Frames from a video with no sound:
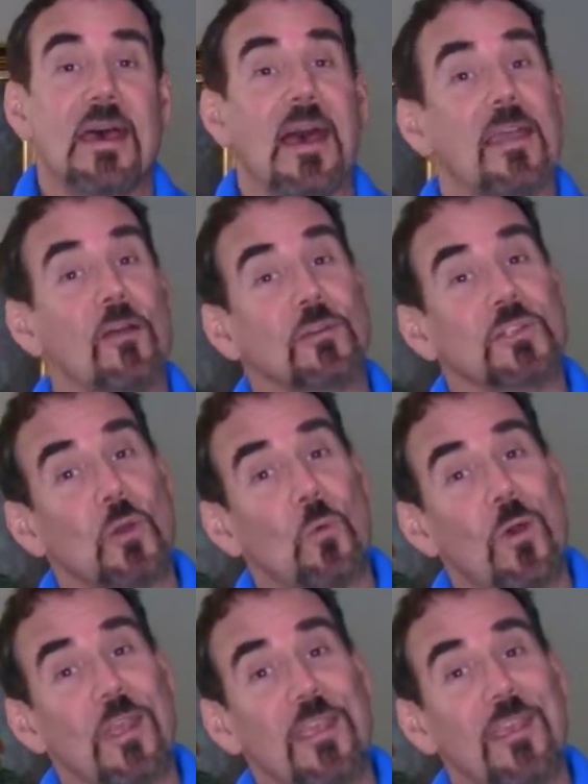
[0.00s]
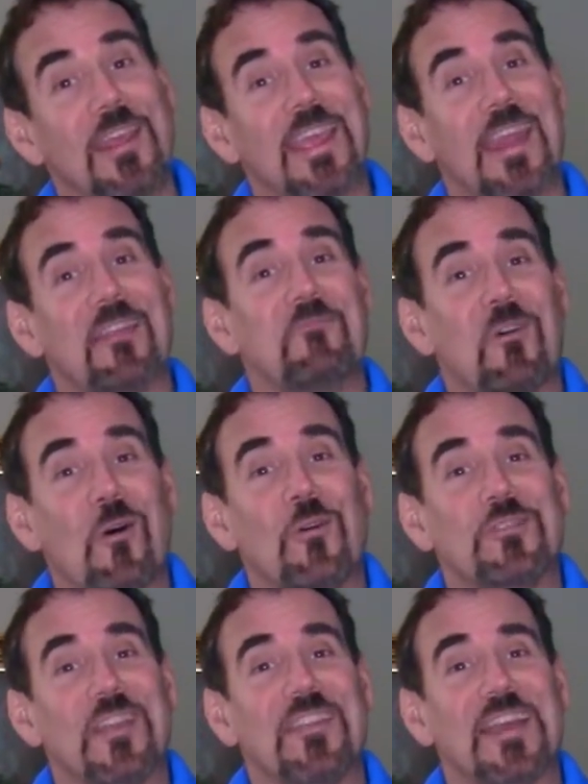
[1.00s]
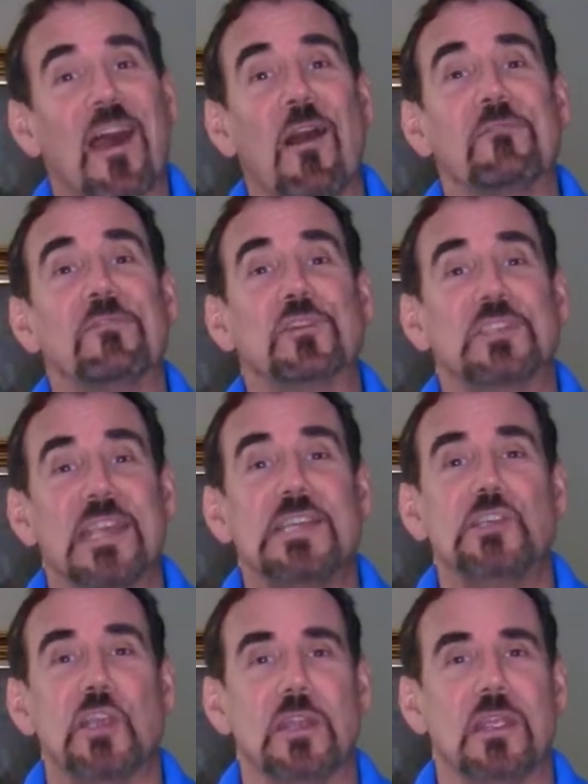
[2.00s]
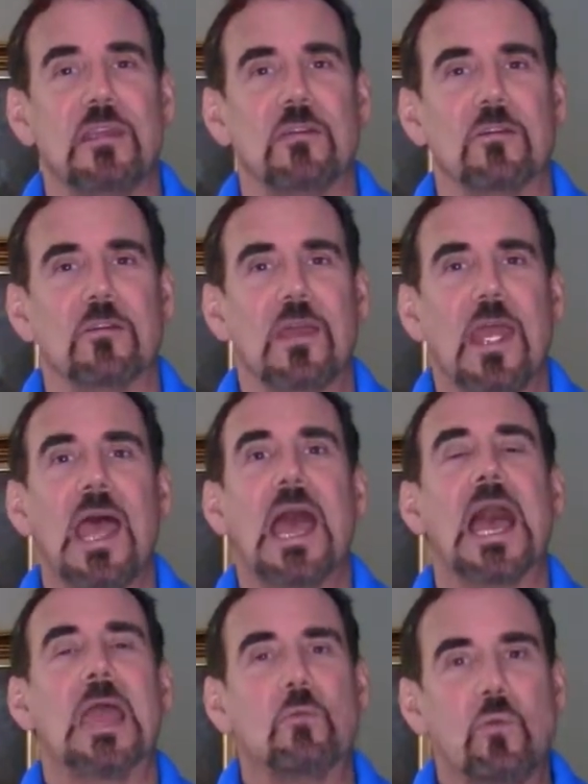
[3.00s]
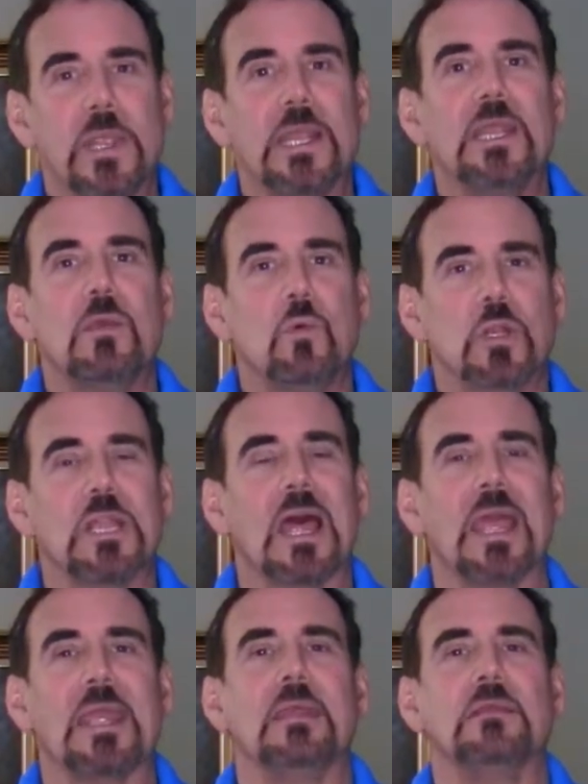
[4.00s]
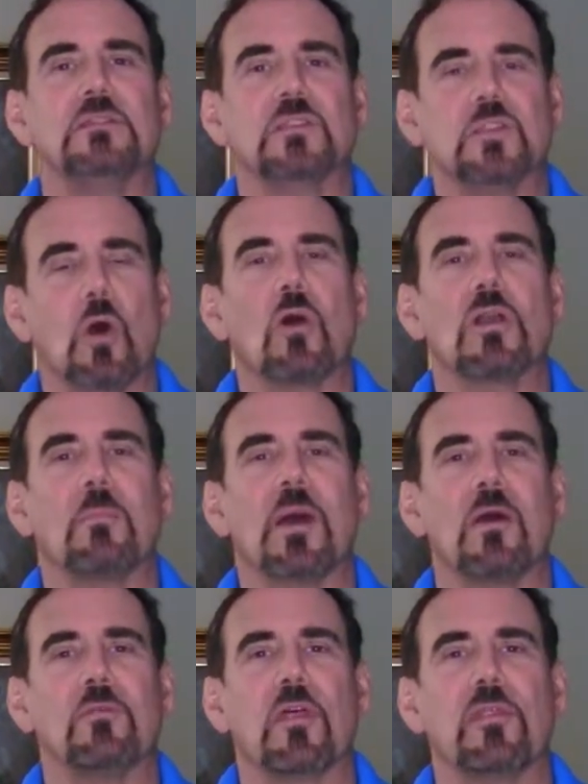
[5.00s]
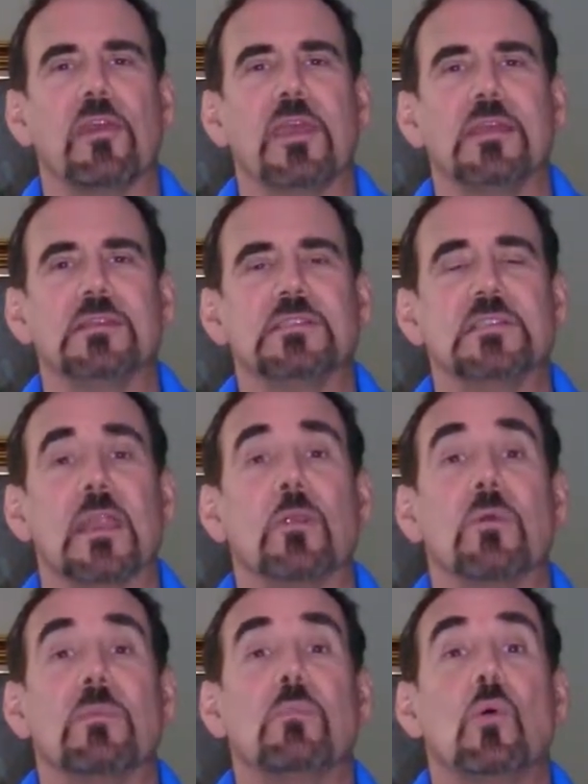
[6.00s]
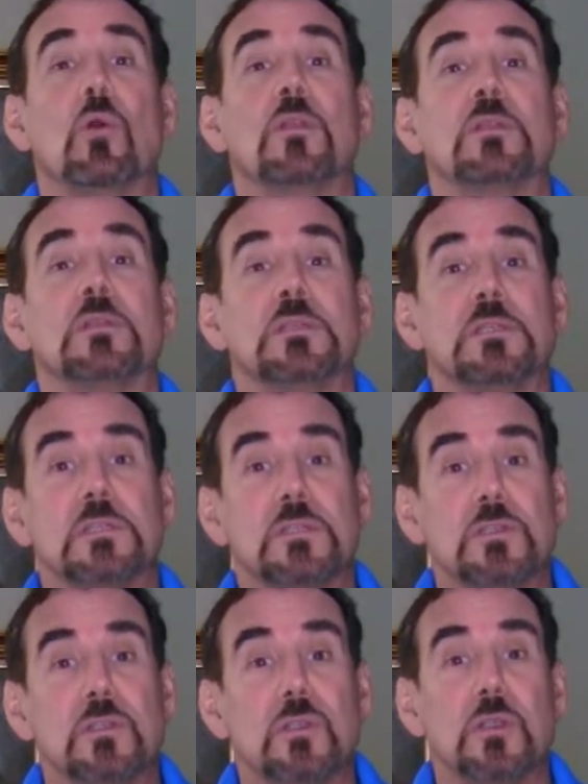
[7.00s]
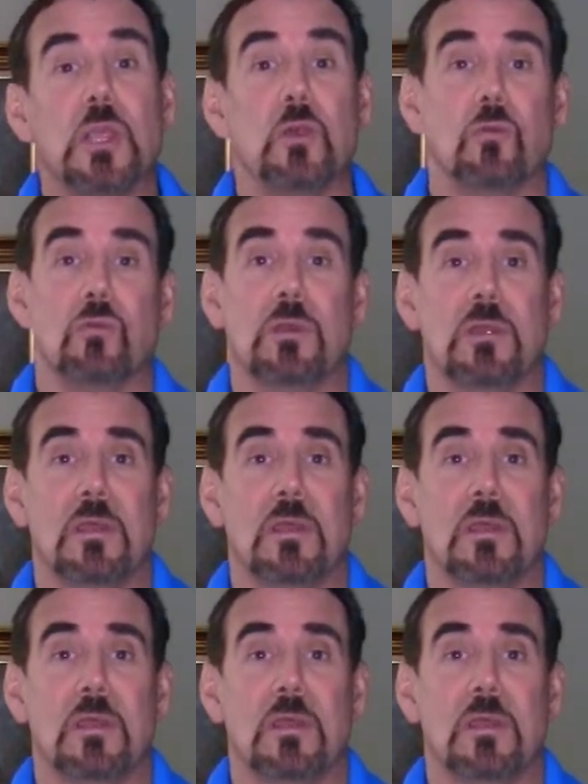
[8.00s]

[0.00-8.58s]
I also want you to get involved in the conversation here. I really would like to talk about the things that are important to you,